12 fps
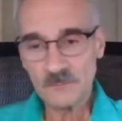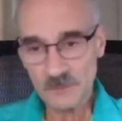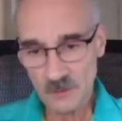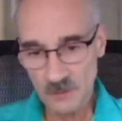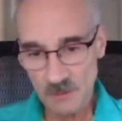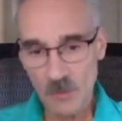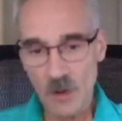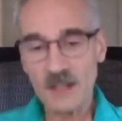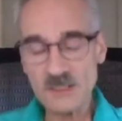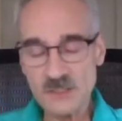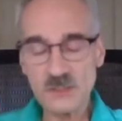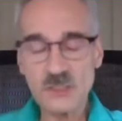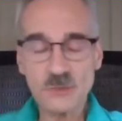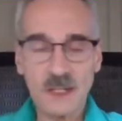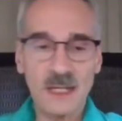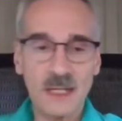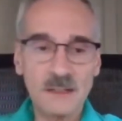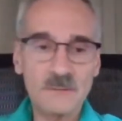you know, the markets you
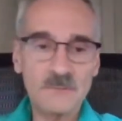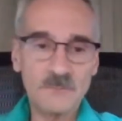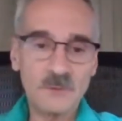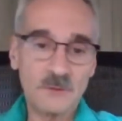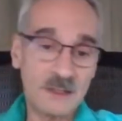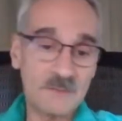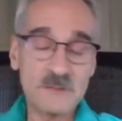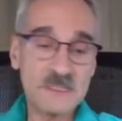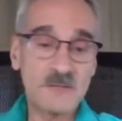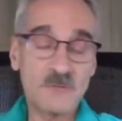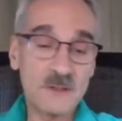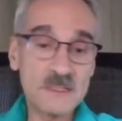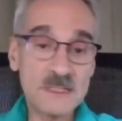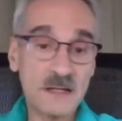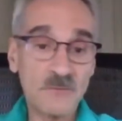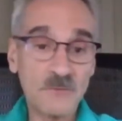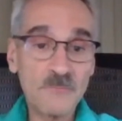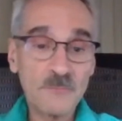trade, you'll have to see for
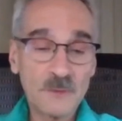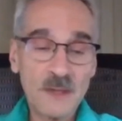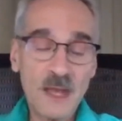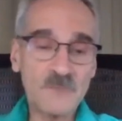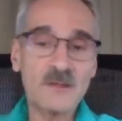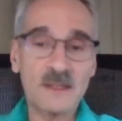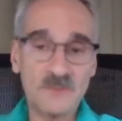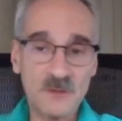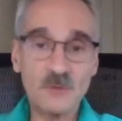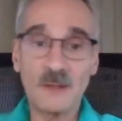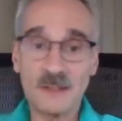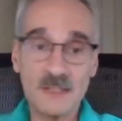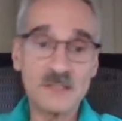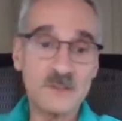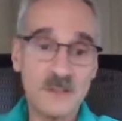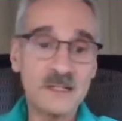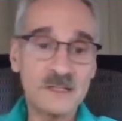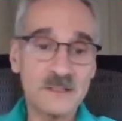yourself after you get the correct
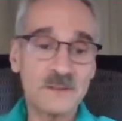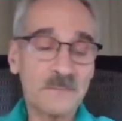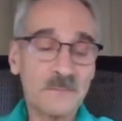education.